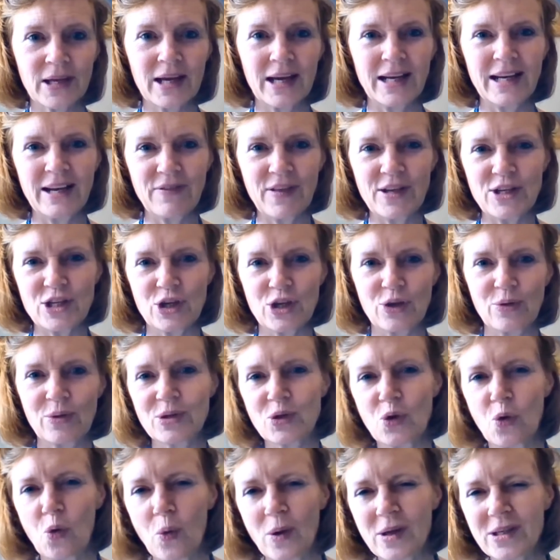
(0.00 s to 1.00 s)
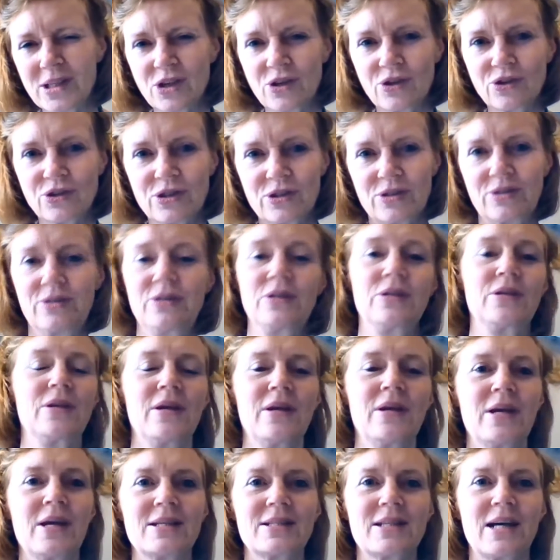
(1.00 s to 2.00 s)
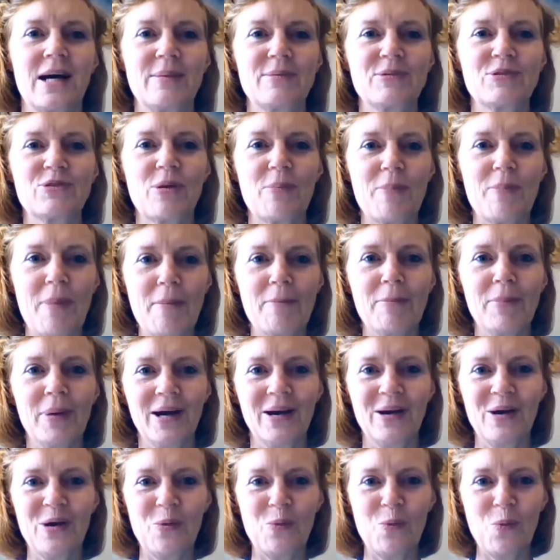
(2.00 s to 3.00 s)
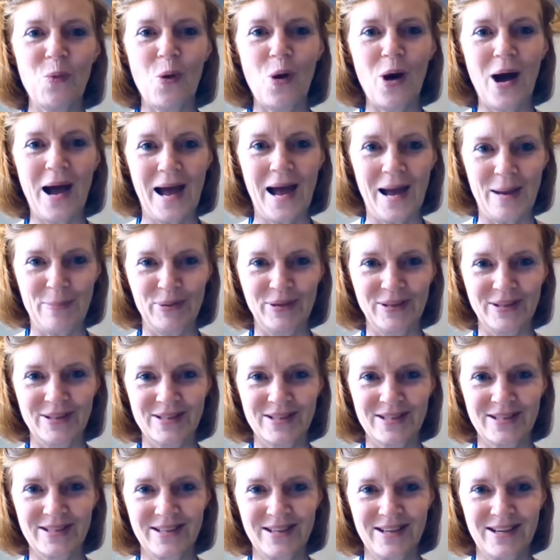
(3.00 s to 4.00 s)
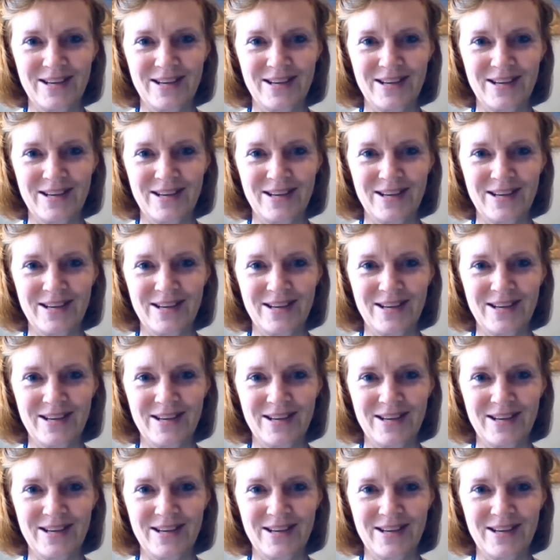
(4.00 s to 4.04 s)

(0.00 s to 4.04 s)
And if they do, it's always a good time to remember what happened